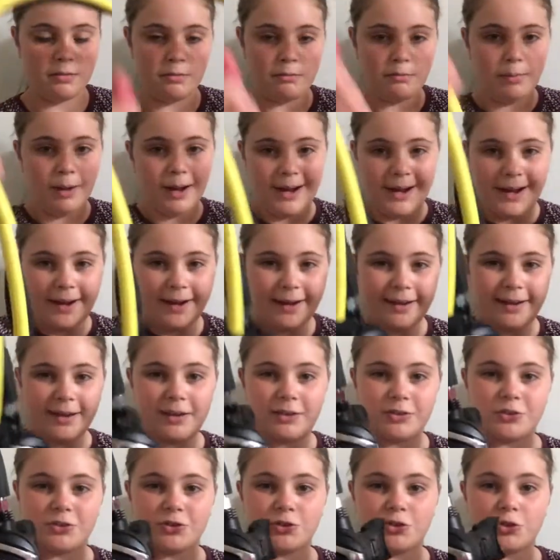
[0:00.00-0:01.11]
my
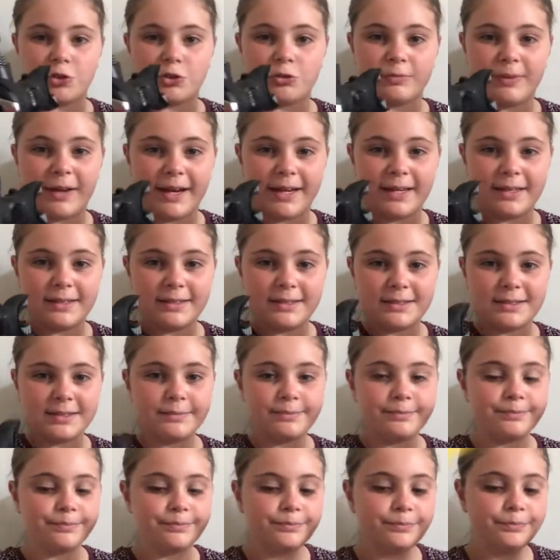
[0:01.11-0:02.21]
two regs.
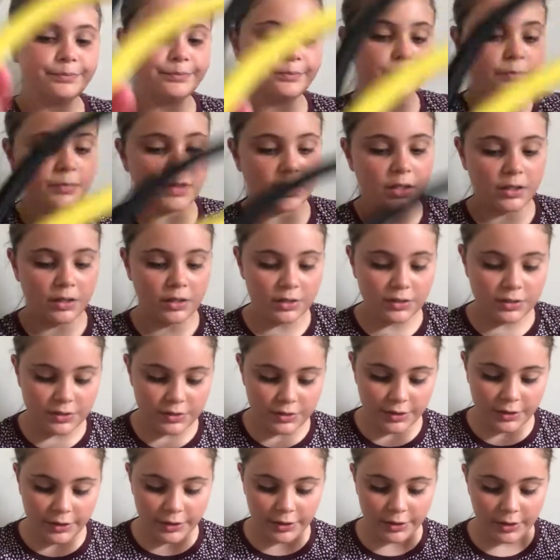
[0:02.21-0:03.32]
So
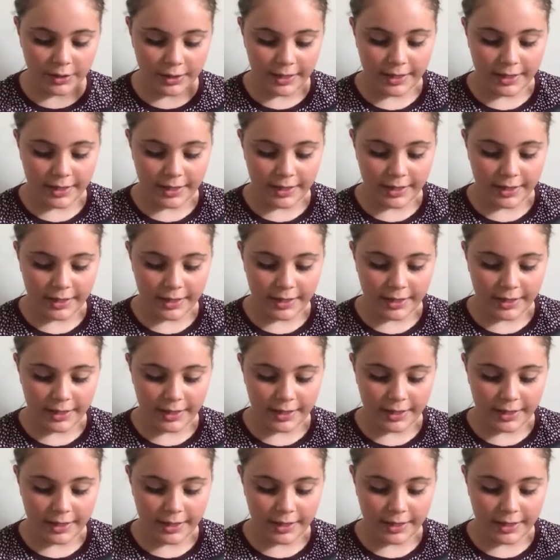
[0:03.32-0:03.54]
I